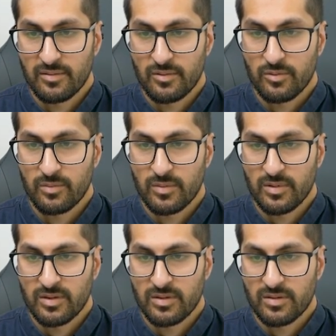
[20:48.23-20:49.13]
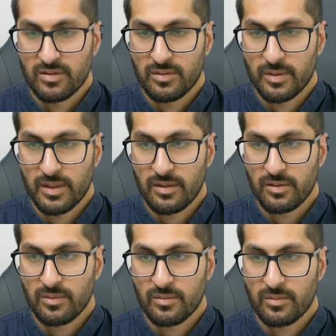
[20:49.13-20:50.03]
Ooh, there we
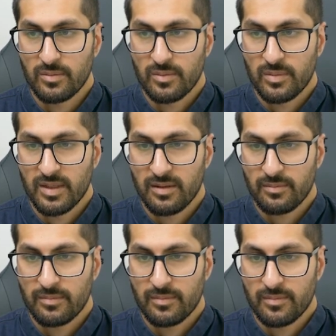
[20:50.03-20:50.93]
go. Yep.